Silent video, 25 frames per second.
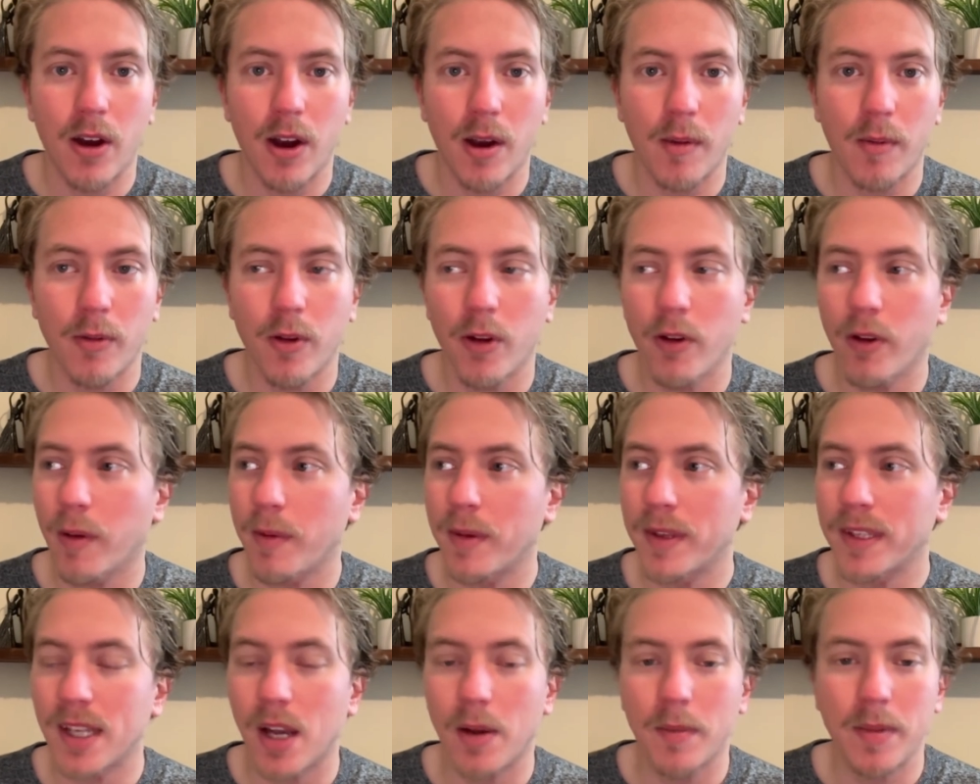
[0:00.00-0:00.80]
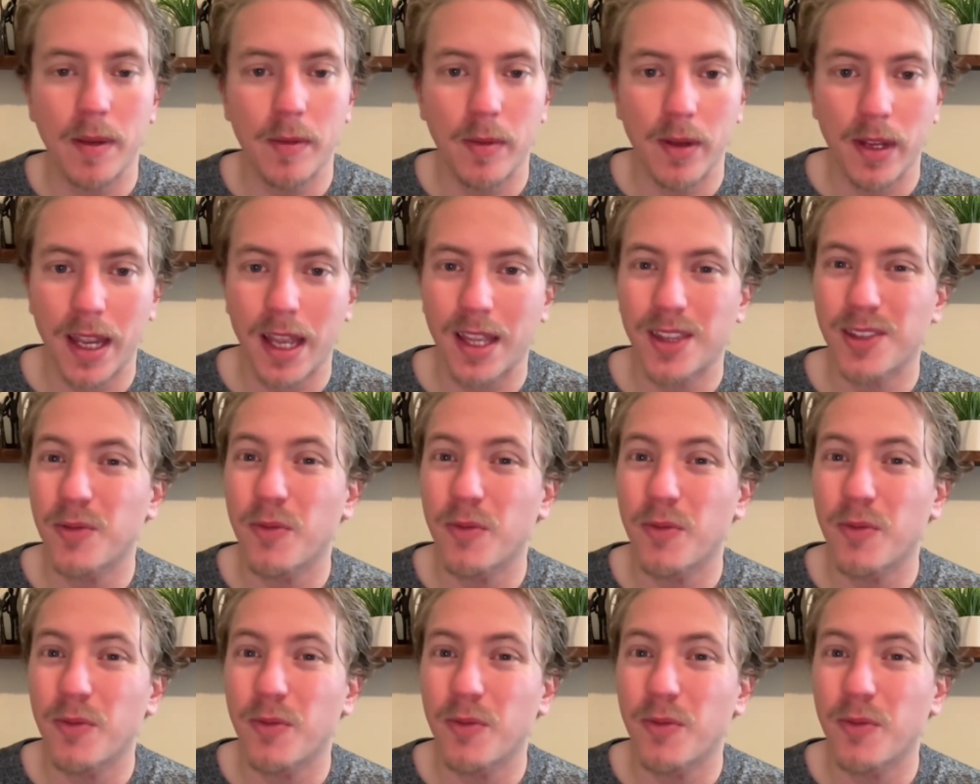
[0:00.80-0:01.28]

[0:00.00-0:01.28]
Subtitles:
our program has helped people get